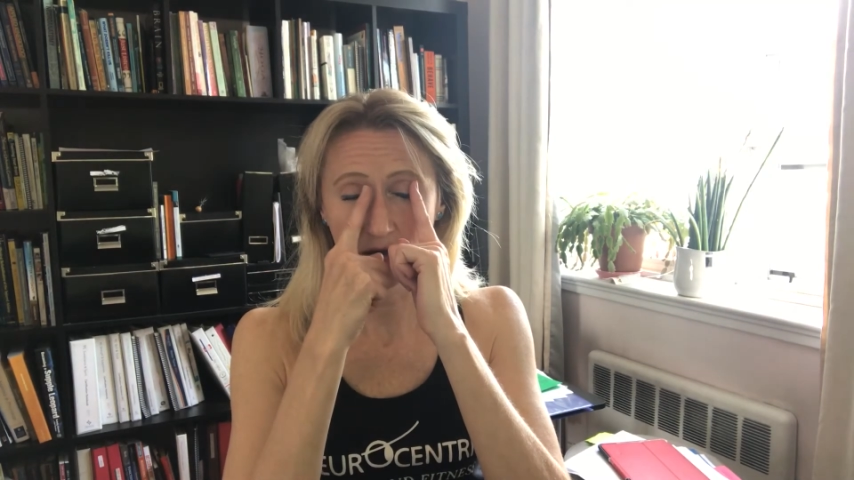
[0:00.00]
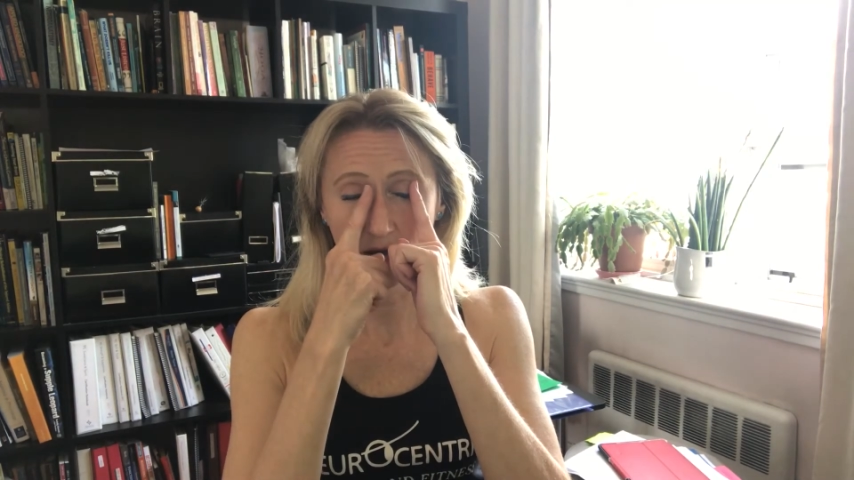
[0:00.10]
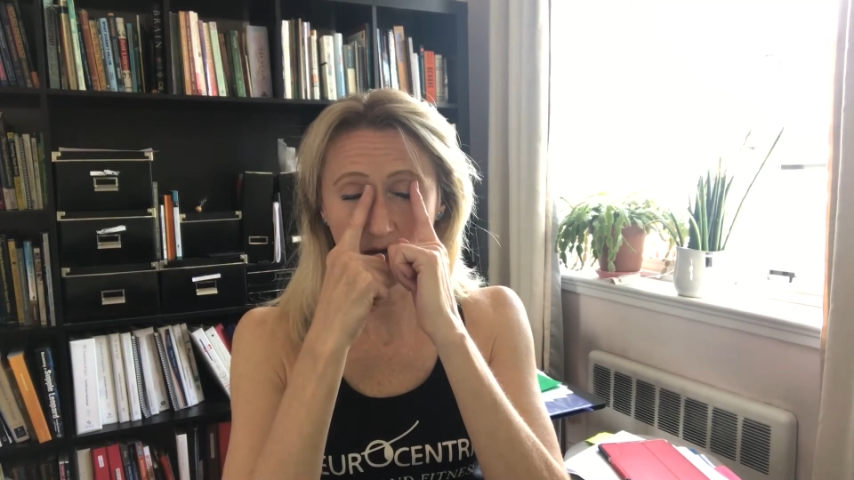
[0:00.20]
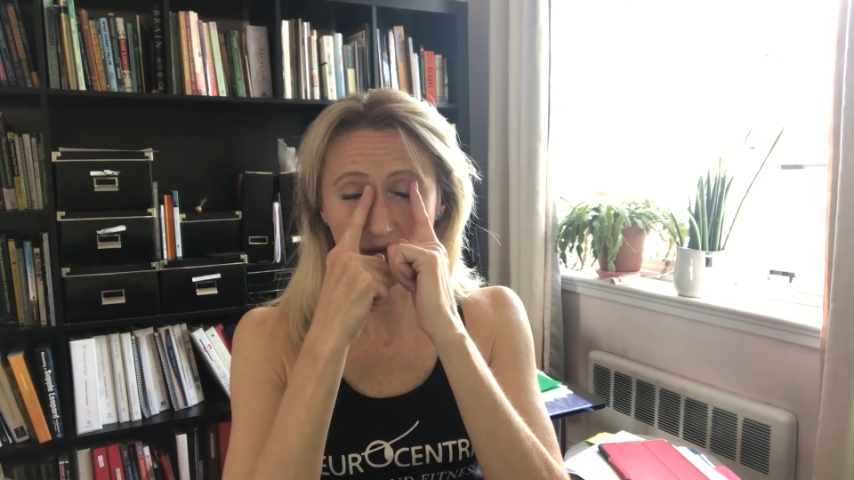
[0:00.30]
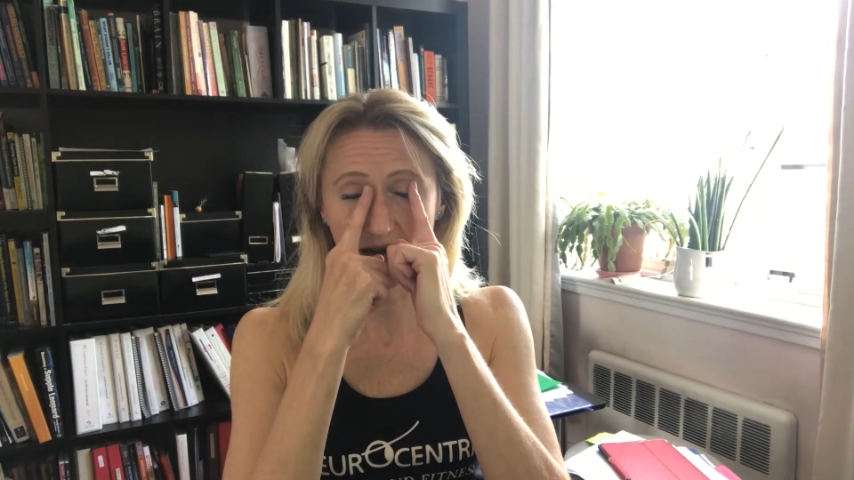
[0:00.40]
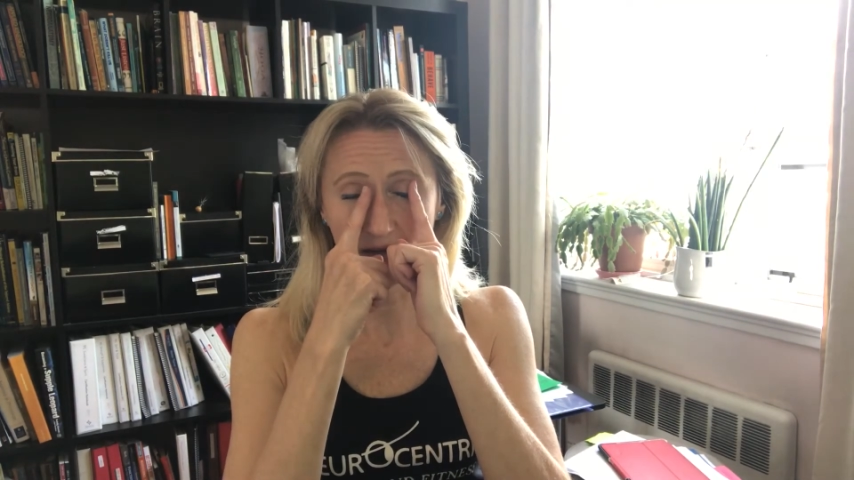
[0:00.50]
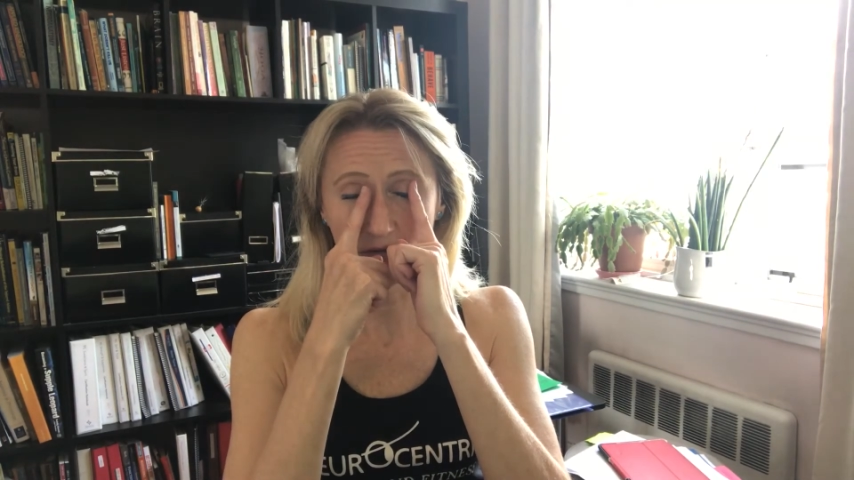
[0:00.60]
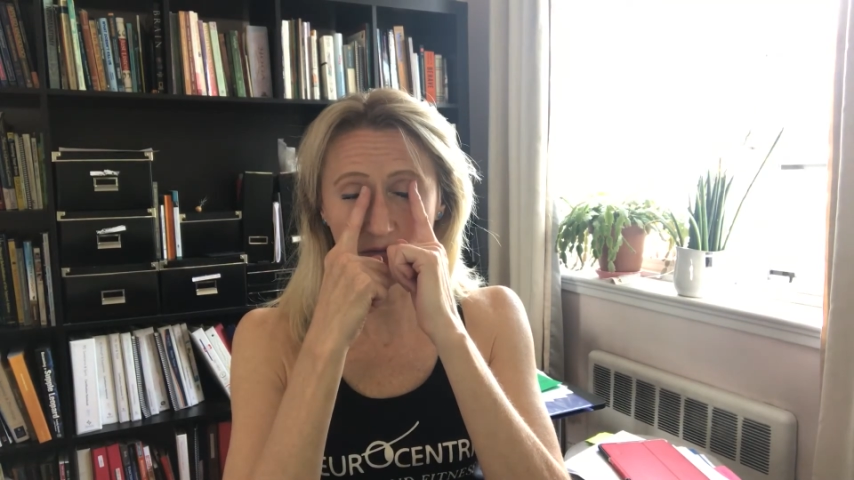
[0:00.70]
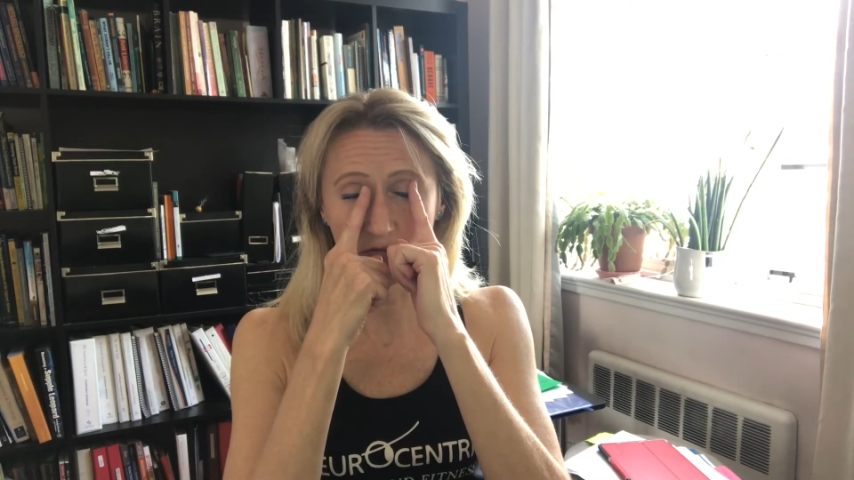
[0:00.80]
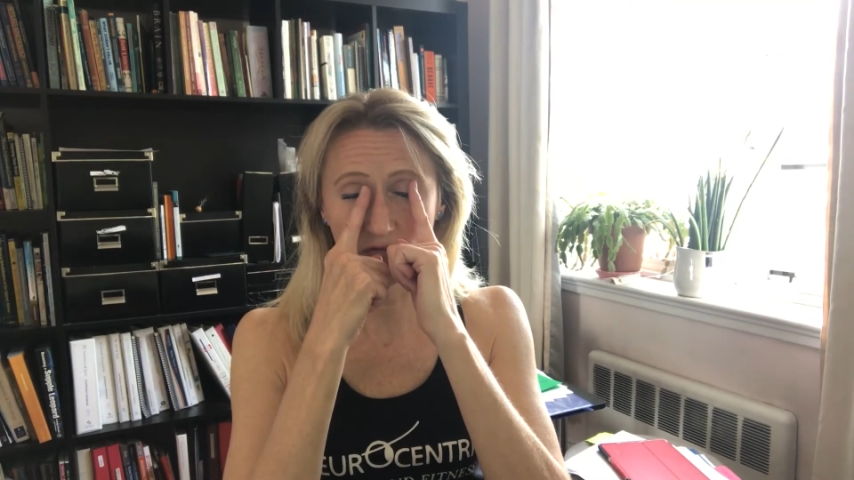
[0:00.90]
While you
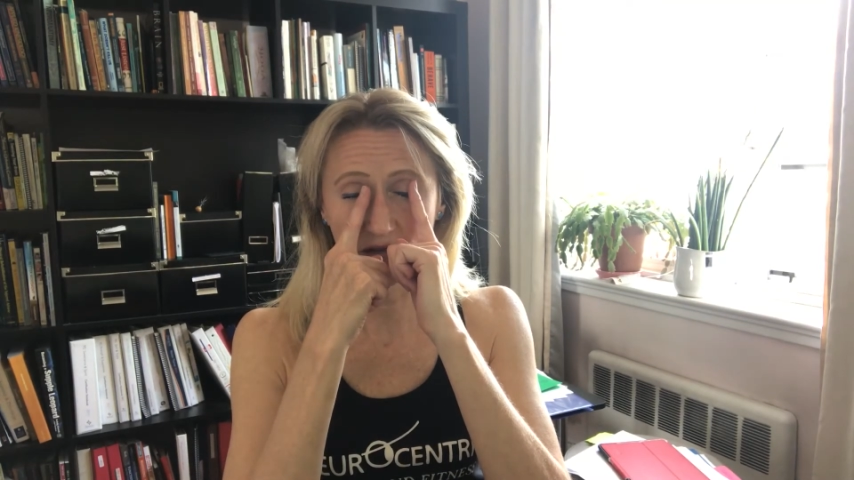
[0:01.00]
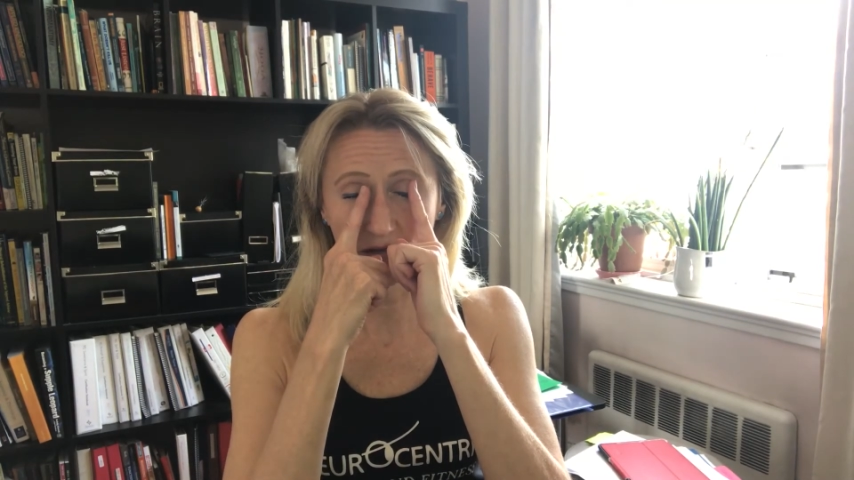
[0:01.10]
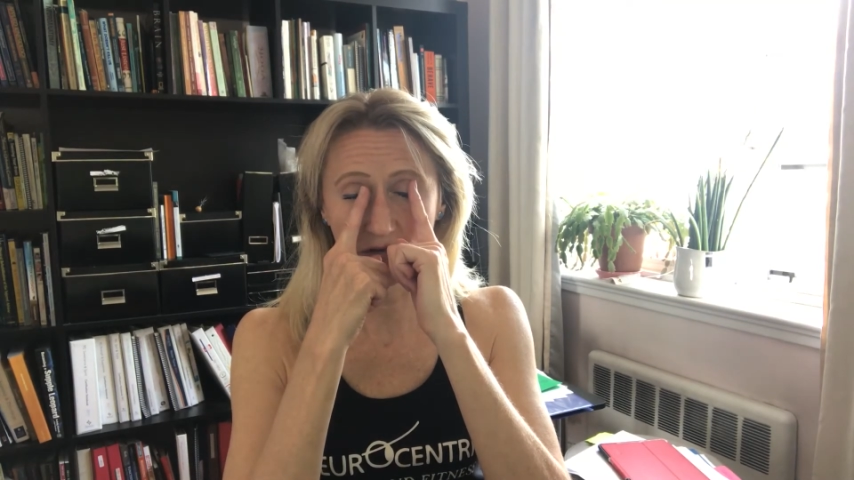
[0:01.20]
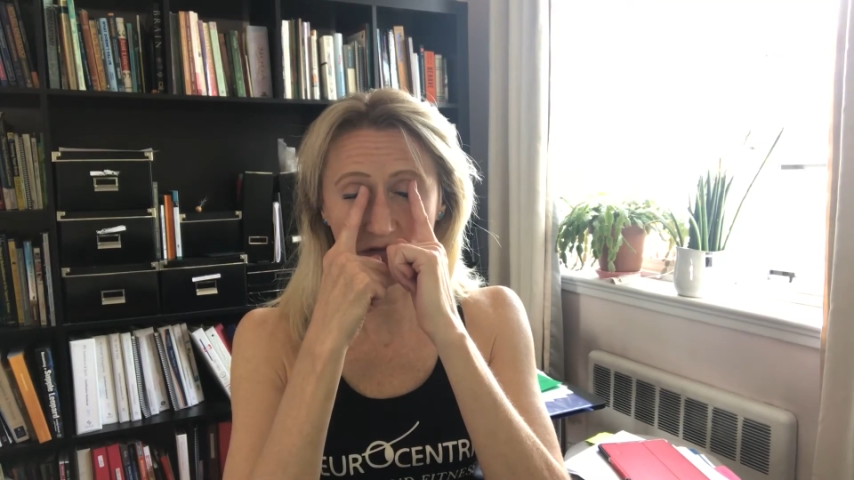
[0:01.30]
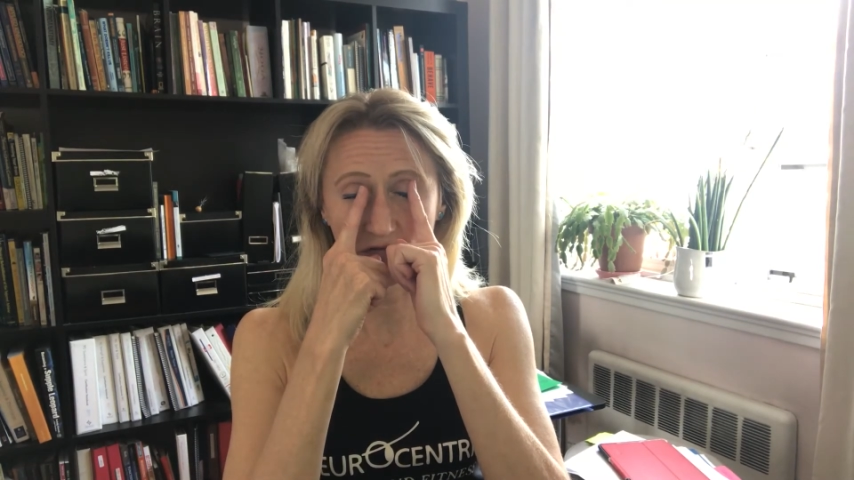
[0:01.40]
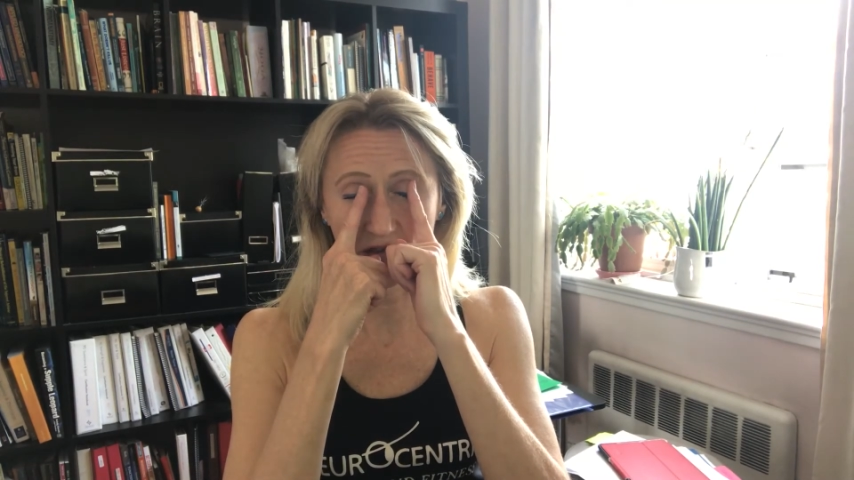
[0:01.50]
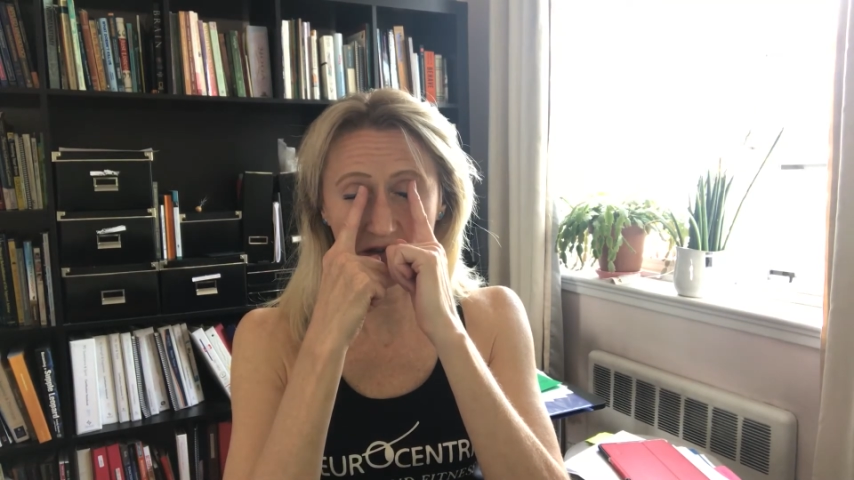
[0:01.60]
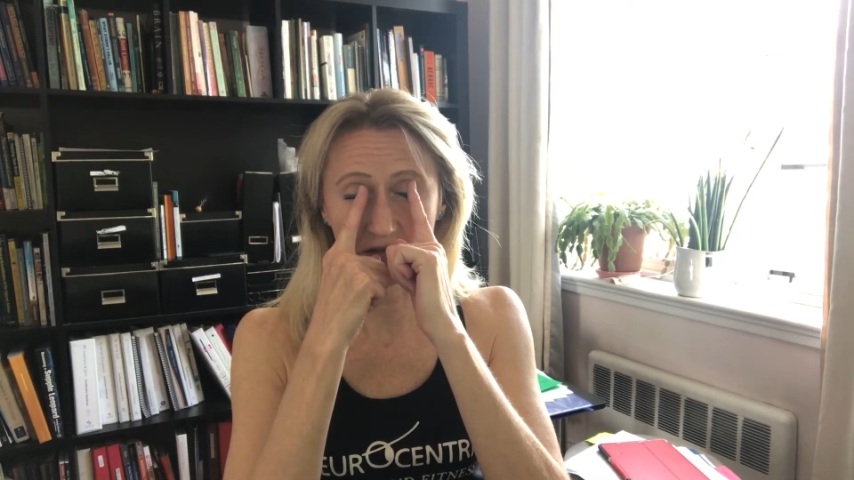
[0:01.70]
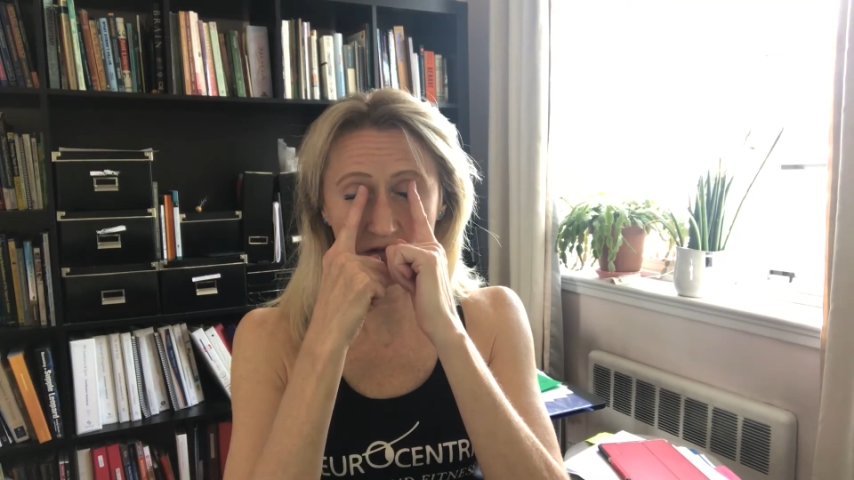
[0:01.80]
move in your fingers